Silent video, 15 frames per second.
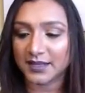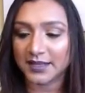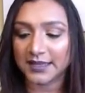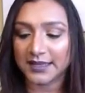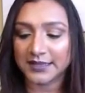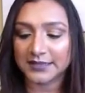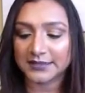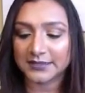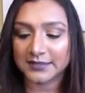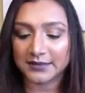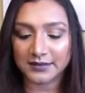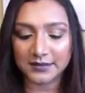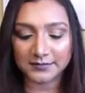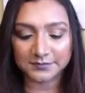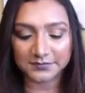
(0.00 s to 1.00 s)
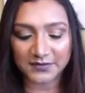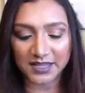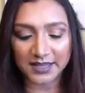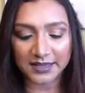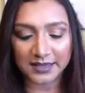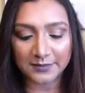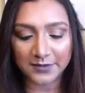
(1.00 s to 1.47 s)
and
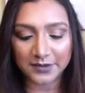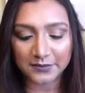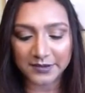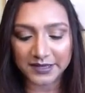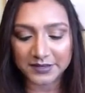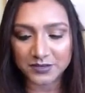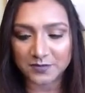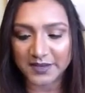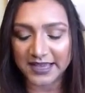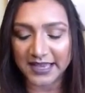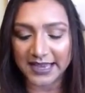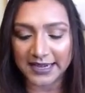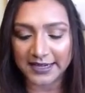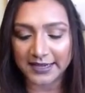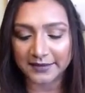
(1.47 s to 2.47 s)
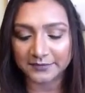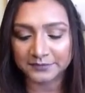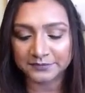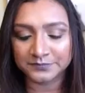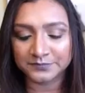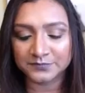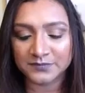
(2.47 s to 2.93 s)
I am going to be adding
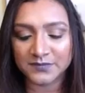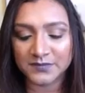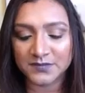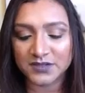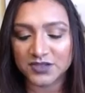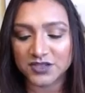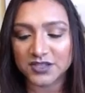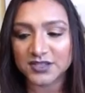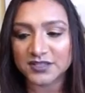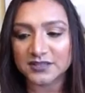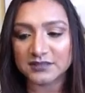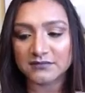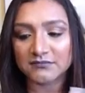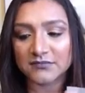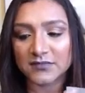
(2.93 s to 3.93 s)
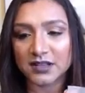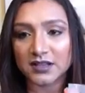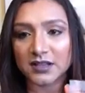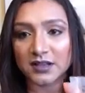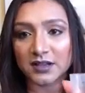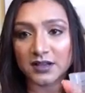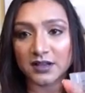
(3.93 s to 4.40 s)
just
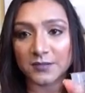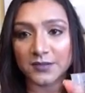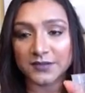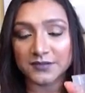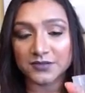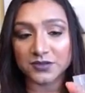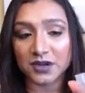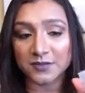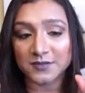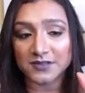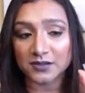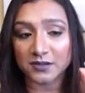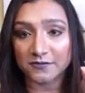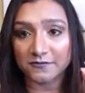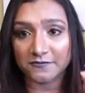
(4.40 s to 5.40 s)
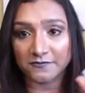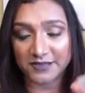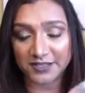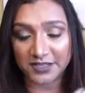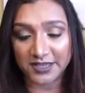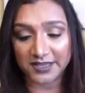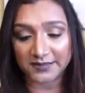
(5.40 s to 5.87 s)
a couple drops of
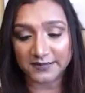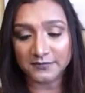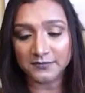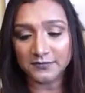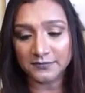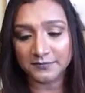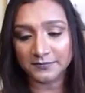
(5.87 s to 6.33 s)
witch hazel.